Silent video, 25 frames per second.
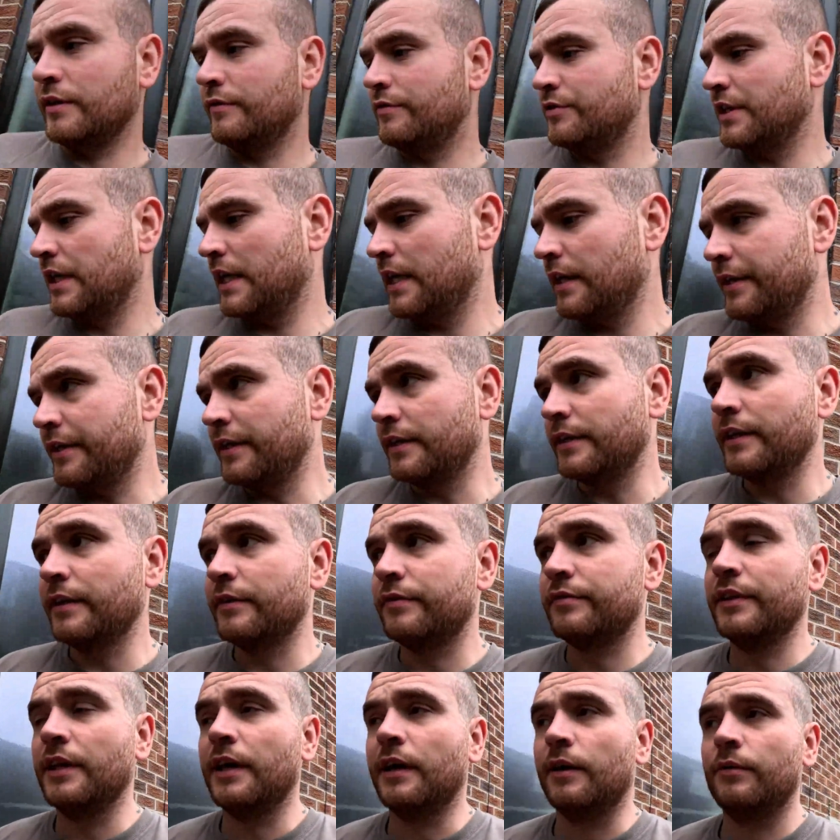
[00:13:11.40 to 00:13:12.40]
to give Charlie a
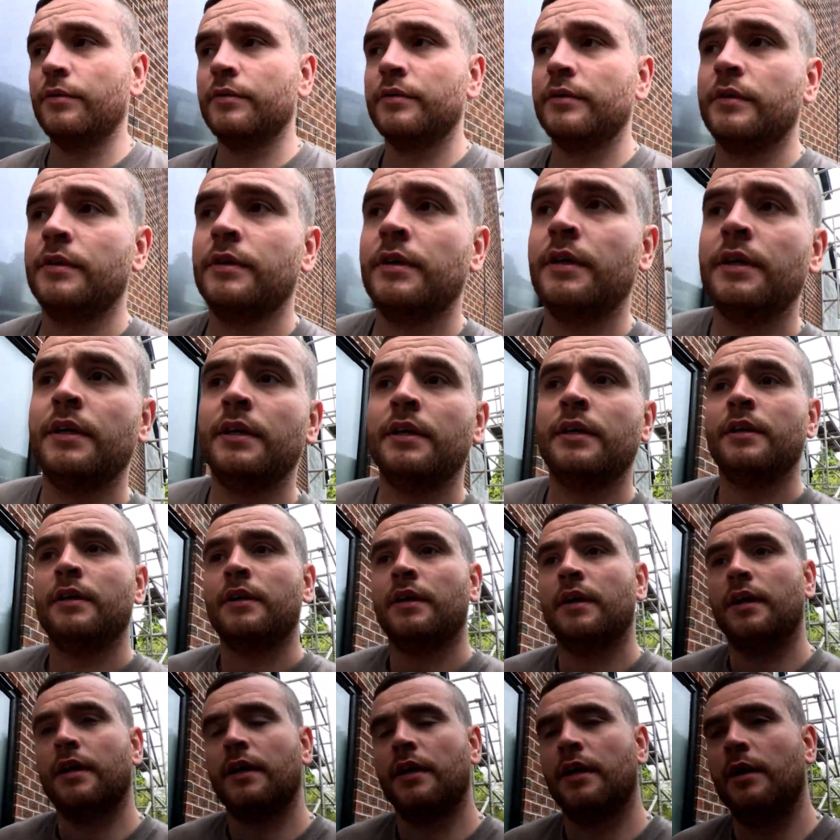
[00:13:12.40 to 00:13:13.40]
lift now.
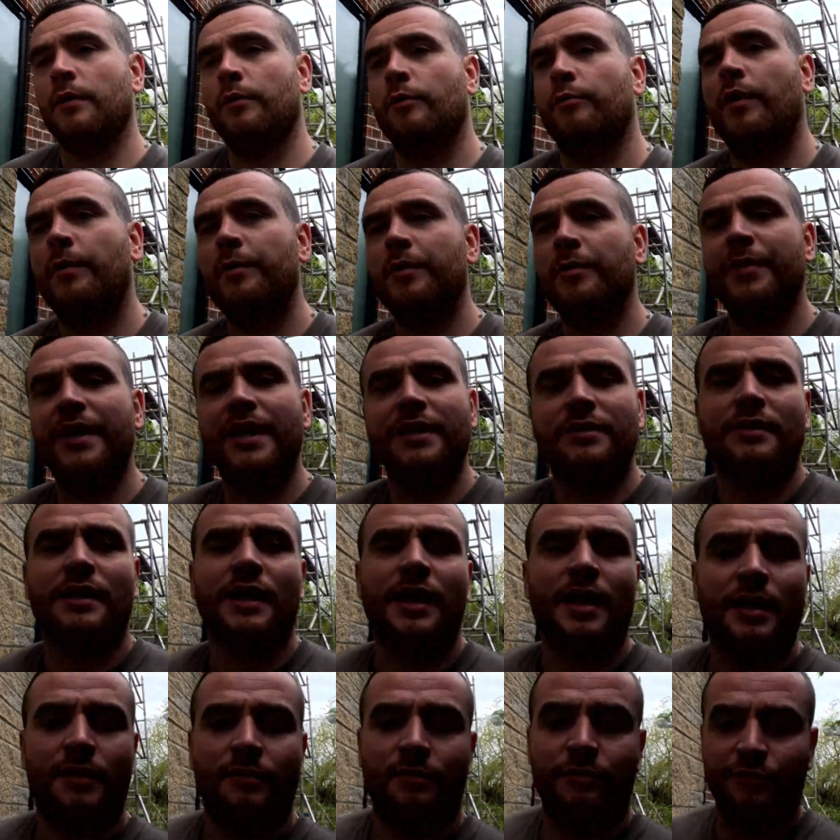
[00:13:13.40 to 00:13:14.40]
We'll probably mix
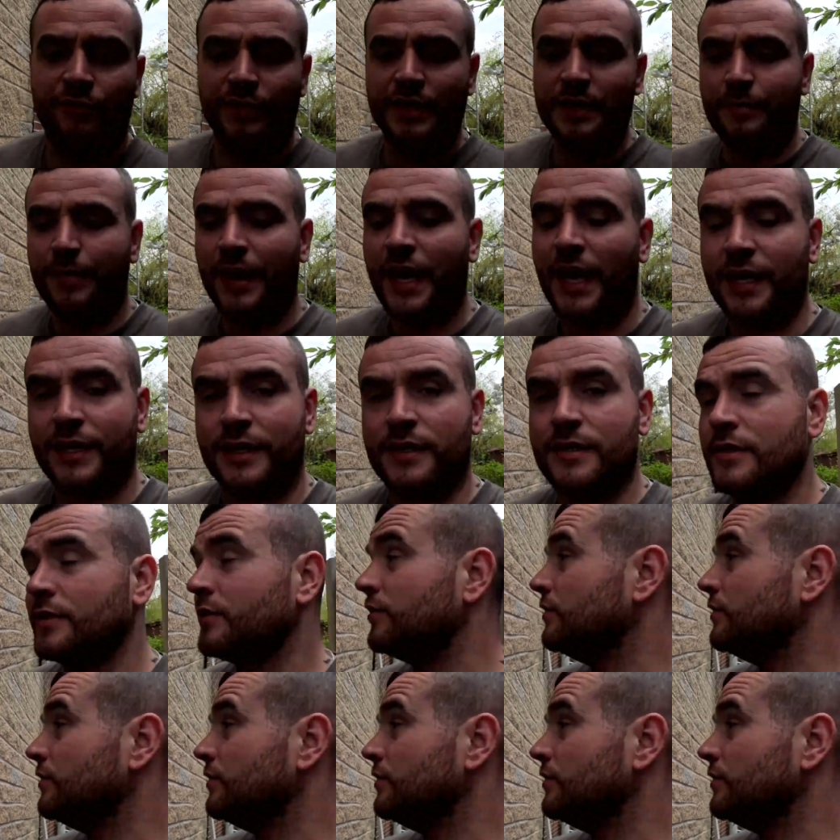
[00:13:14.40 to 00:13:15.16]
like 3 bags